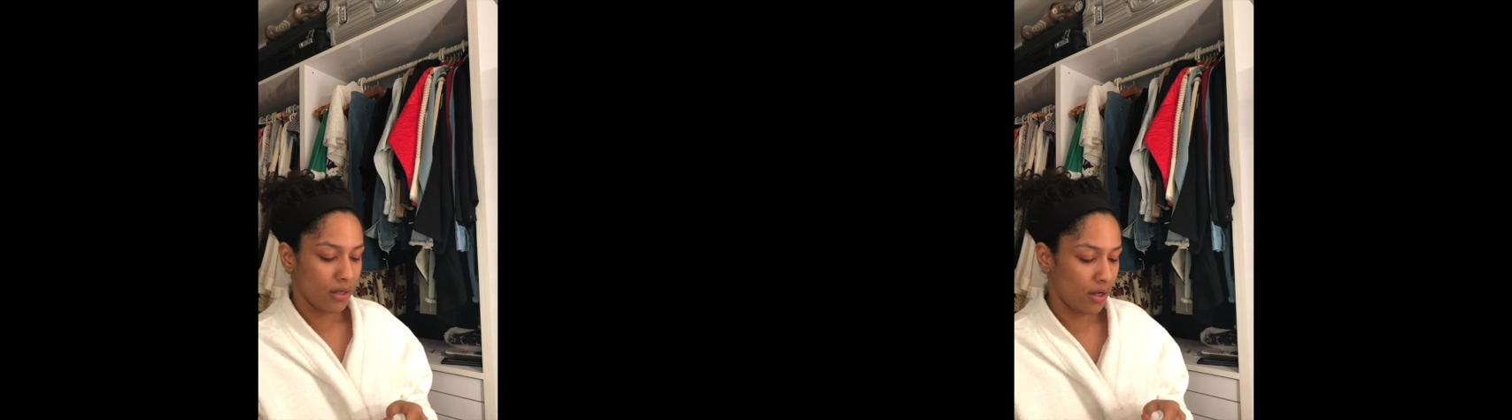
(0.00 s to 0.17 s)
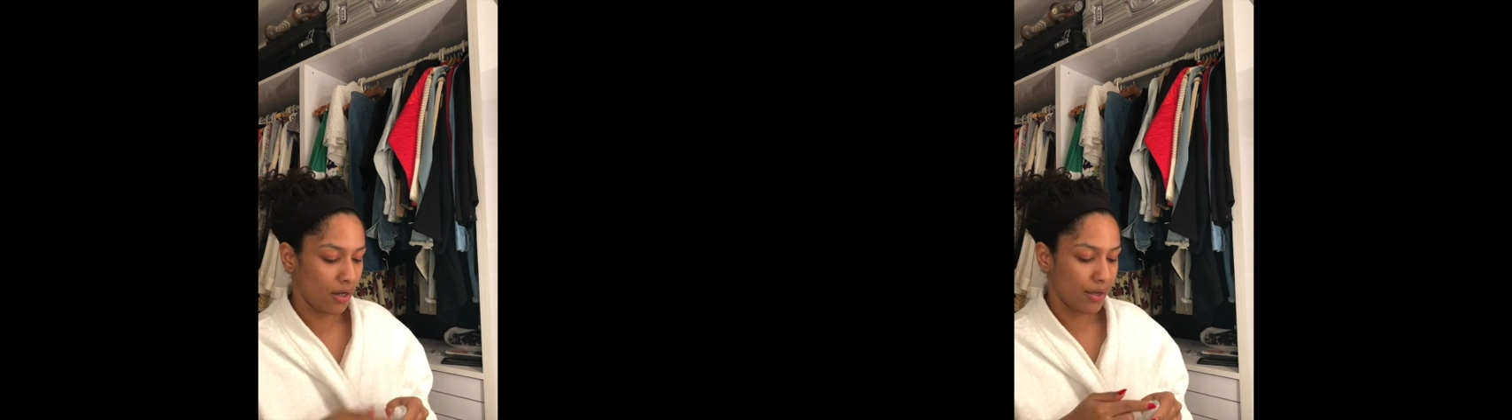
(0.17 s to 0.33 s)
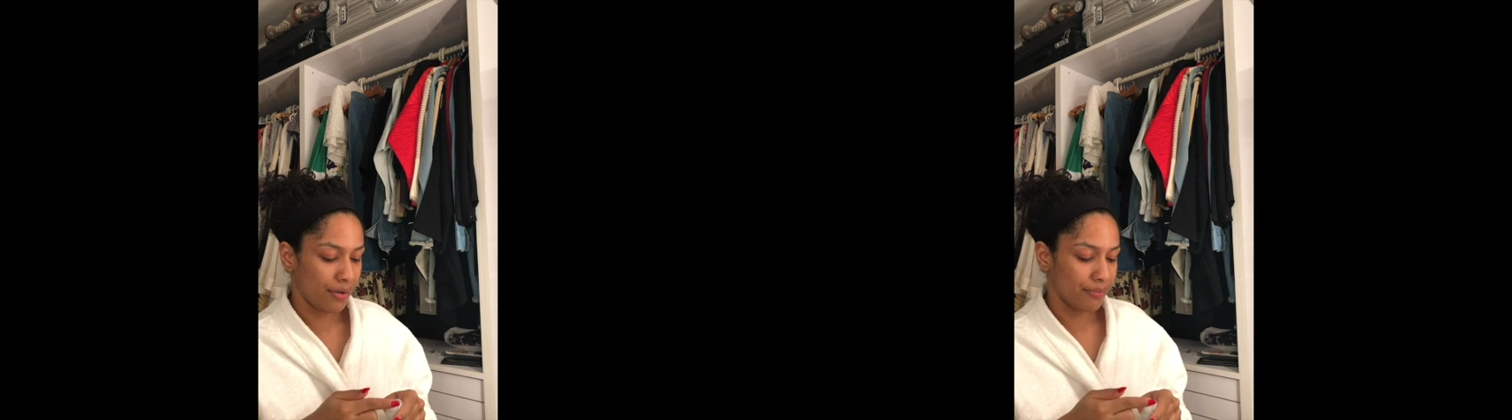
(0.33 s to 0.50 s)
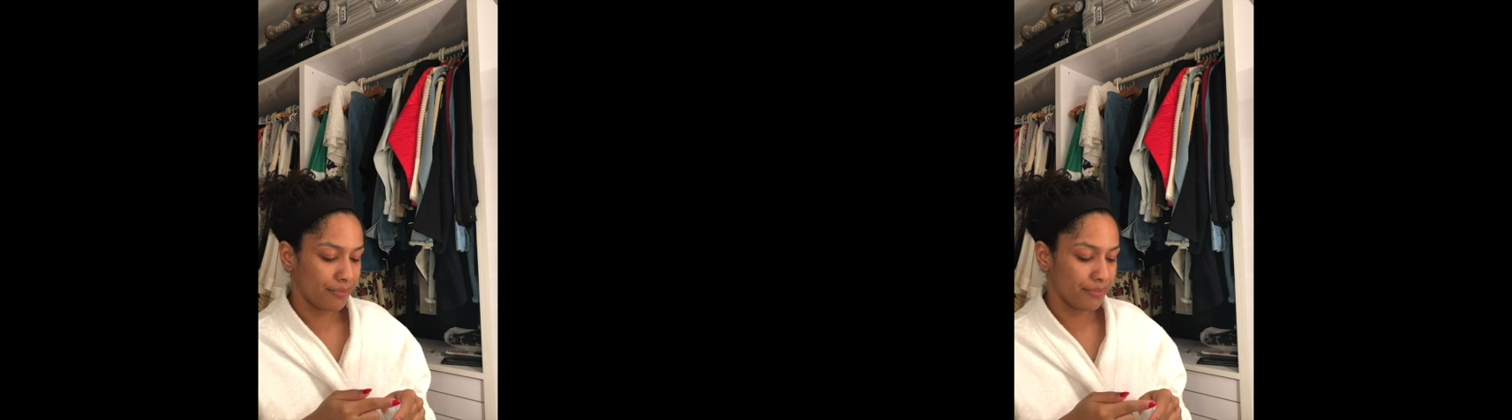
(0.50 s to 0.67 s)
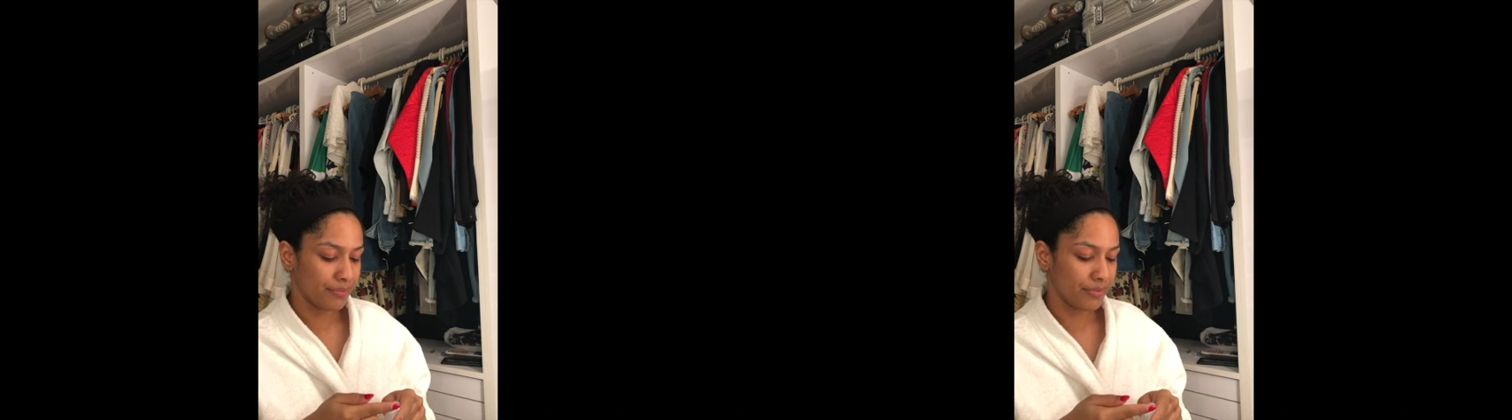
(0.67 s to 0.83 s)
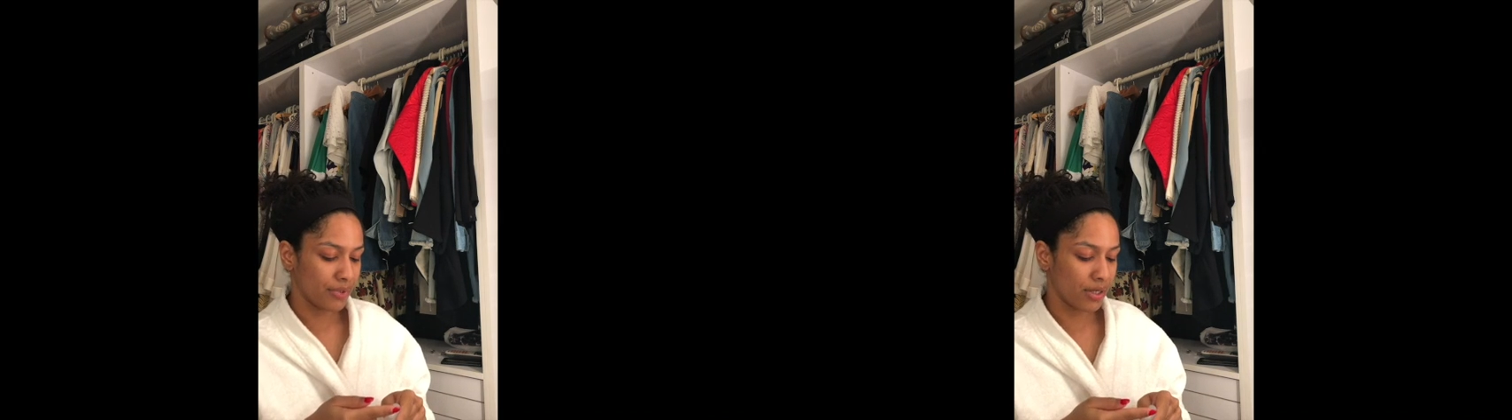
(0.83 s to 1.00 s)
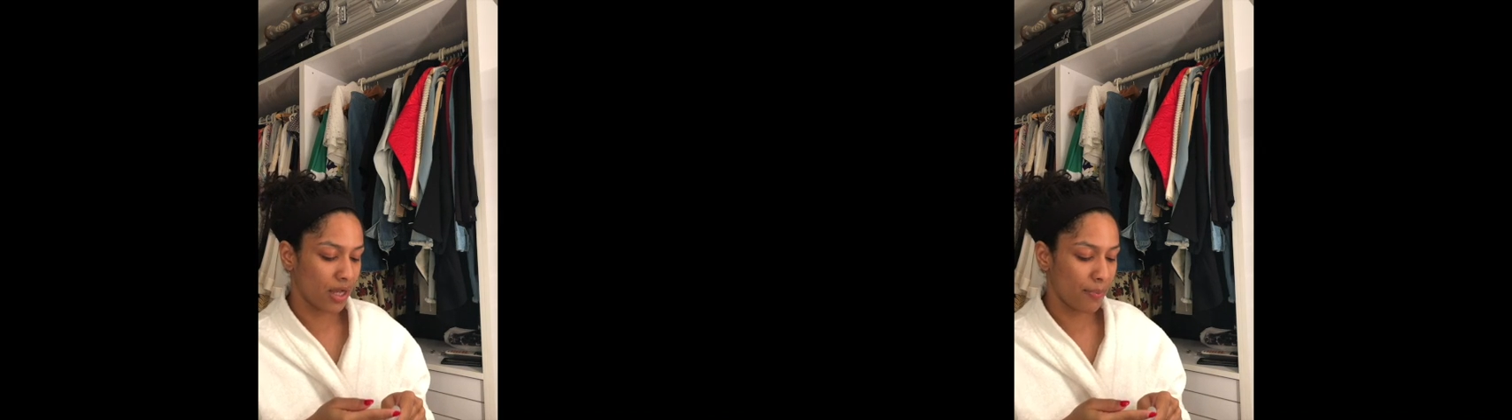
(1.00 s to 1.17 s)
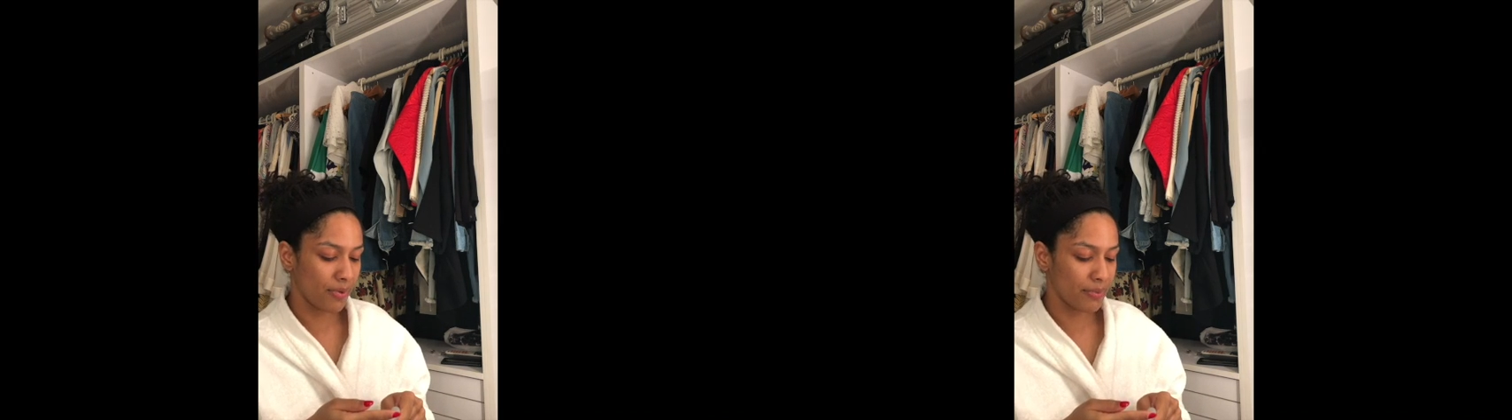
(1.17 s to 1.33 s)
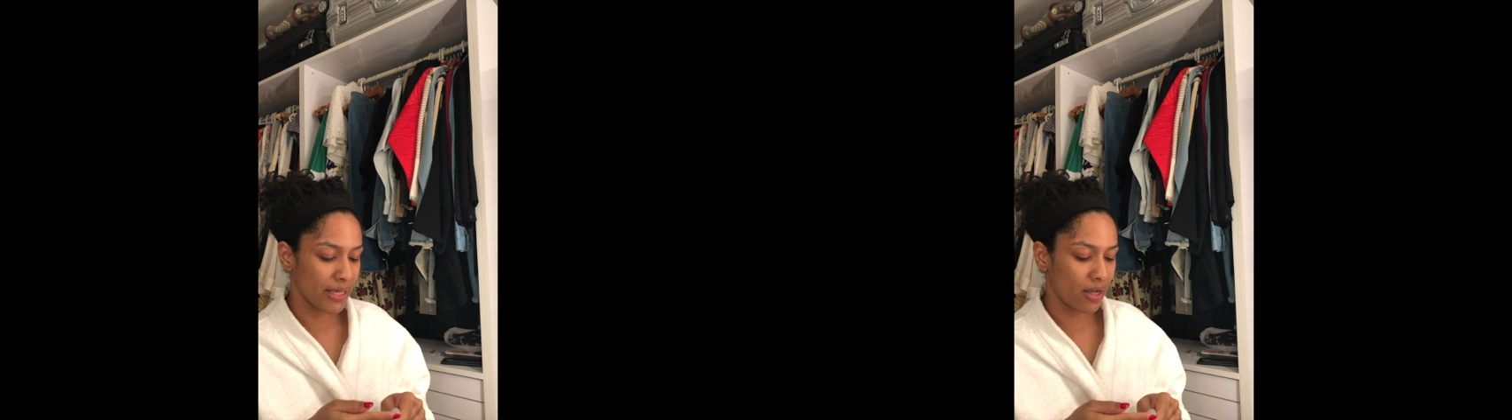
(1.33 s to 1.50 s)
a
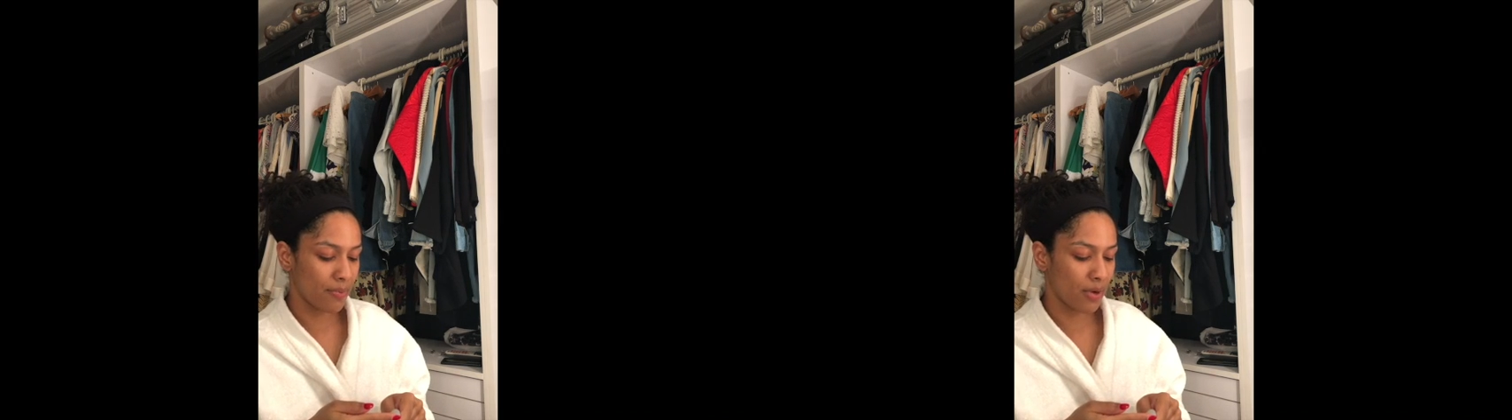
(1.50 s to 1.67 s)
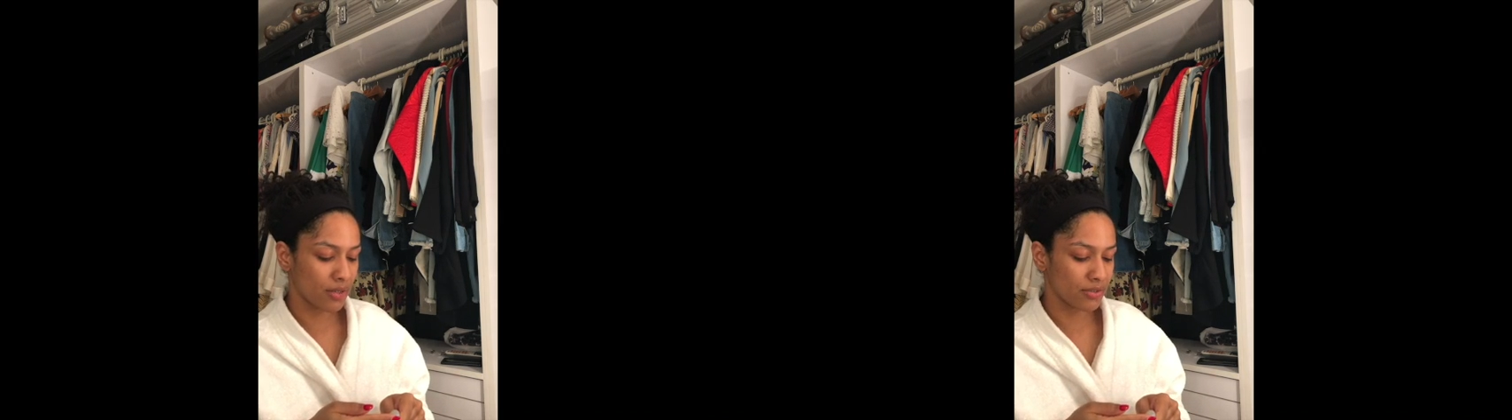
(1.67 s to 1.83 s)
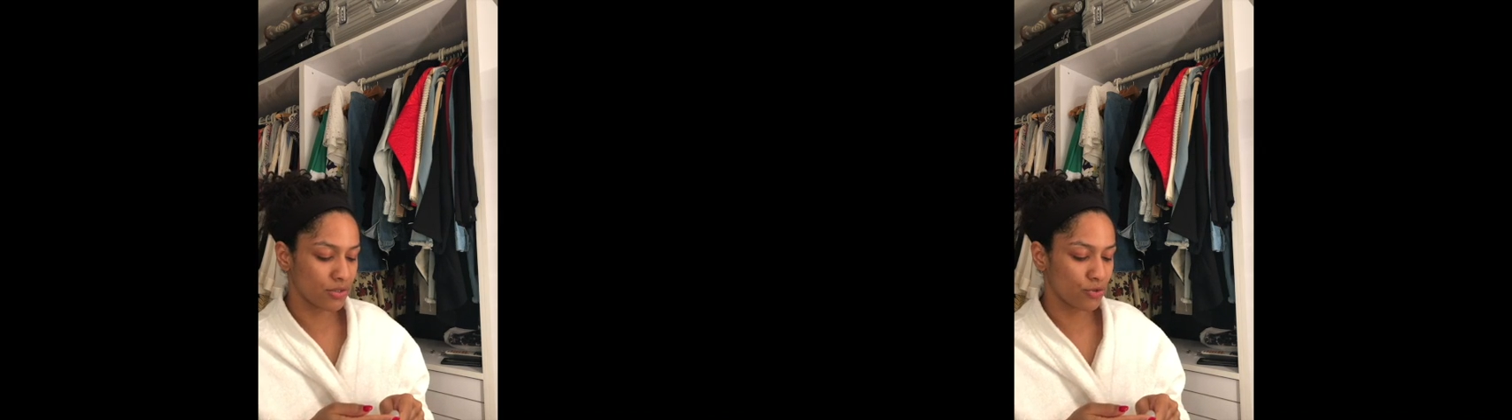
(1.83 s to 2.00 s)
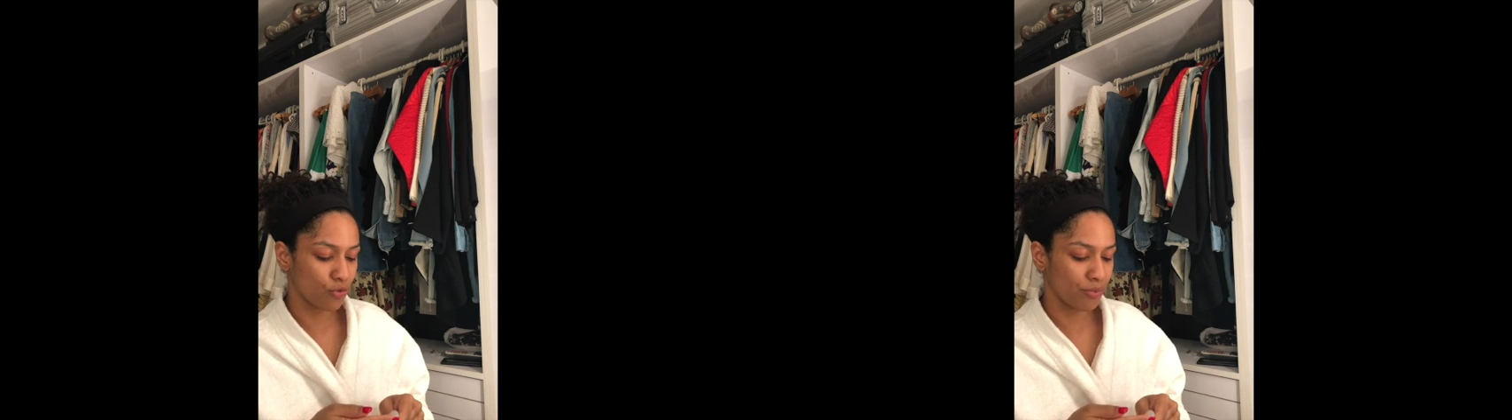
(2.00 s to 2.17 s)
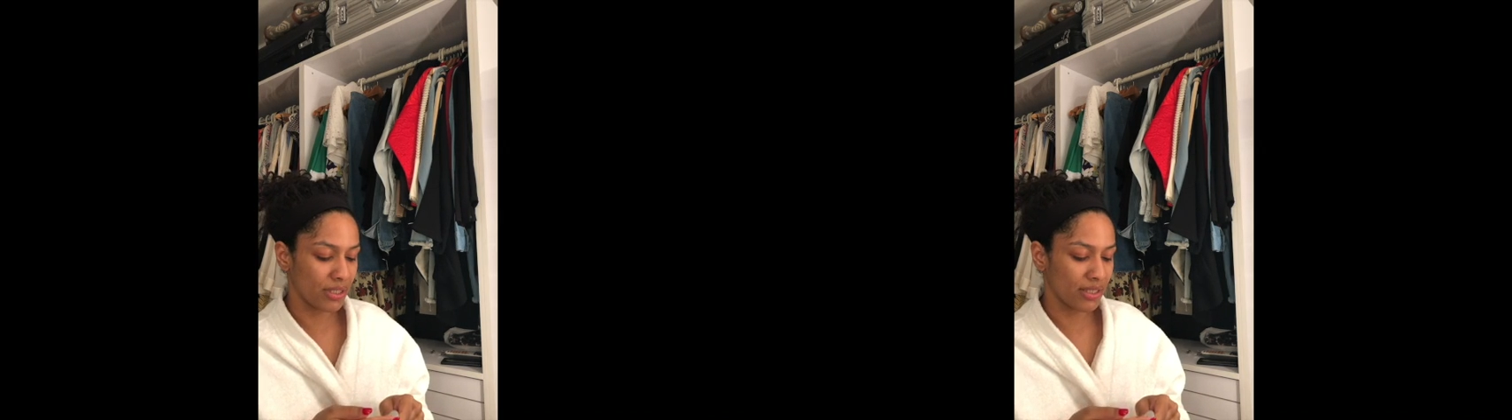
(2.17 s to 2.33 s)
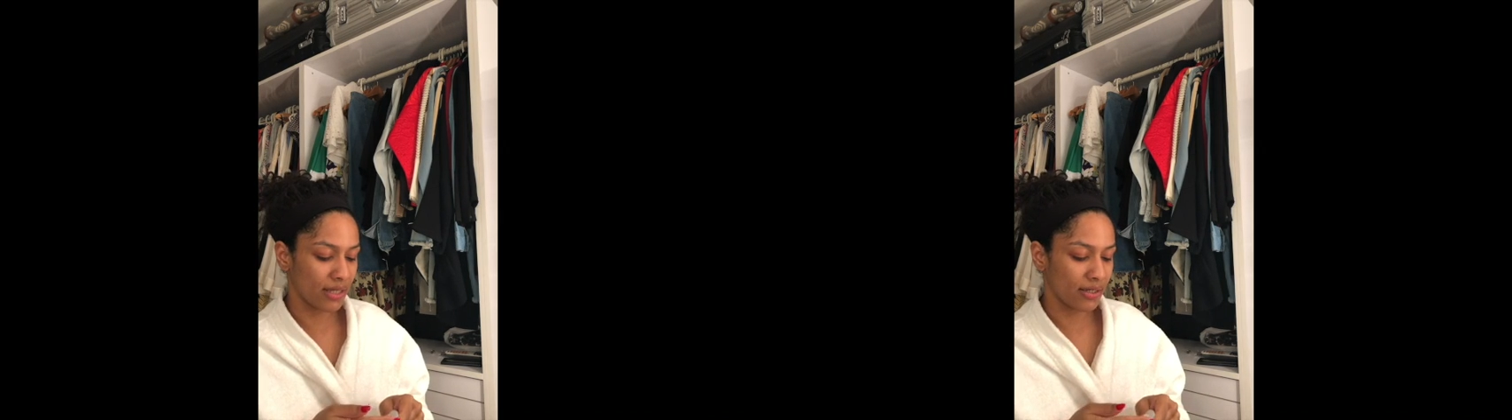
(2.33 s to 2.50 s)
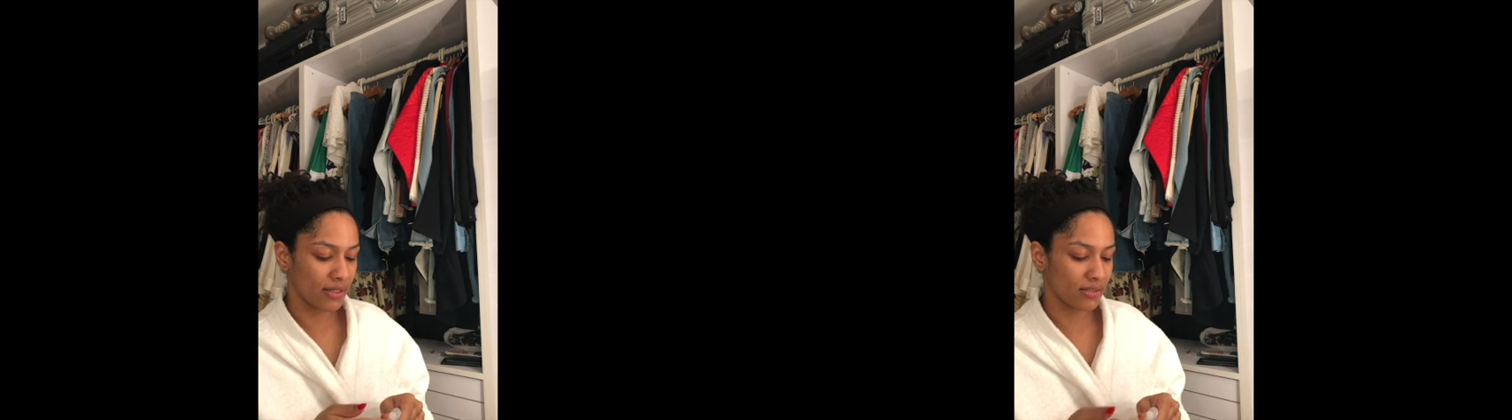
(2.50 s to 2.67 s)
couple of makeup artists told me that